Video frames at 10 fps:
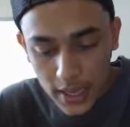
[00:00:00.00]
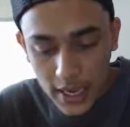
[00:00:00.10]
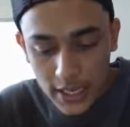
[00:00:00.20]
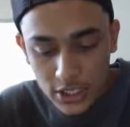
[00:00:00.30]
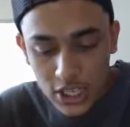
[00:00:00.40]

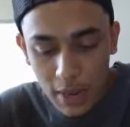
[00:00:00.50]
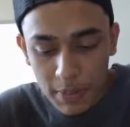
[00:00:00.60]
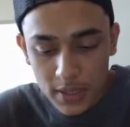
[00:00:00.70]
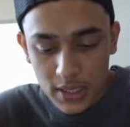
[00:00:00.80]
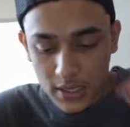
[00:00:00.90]
in
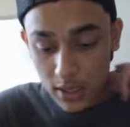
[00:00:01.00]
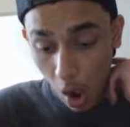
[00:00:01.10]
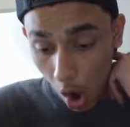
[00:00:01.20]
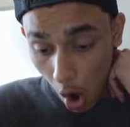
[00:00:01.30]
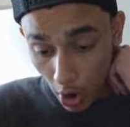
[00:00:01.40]
Japanese
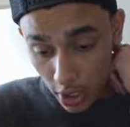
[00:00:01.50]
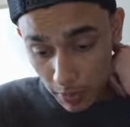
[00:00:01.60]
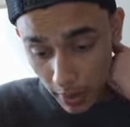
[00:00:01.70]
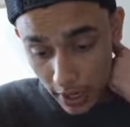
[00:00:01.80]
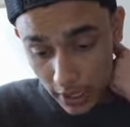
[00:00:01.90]

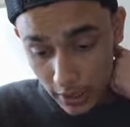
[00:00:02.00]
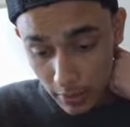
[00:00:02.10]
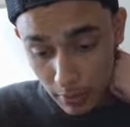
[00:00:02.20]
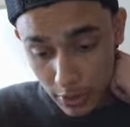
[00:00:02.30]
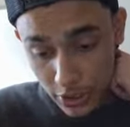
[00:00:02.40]
occupied
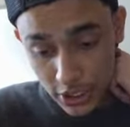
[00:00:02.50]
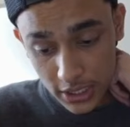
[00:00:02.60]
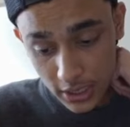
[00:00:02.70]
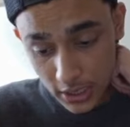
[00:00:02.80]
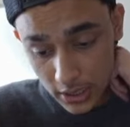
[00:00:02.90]

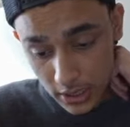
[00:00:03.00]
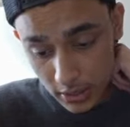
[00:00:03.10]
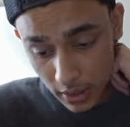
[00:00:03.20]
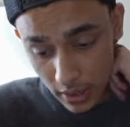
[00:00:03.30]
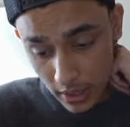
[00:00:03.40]
Merchina,
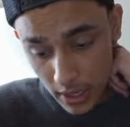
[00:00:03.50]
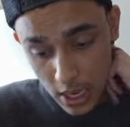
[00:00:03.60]
right?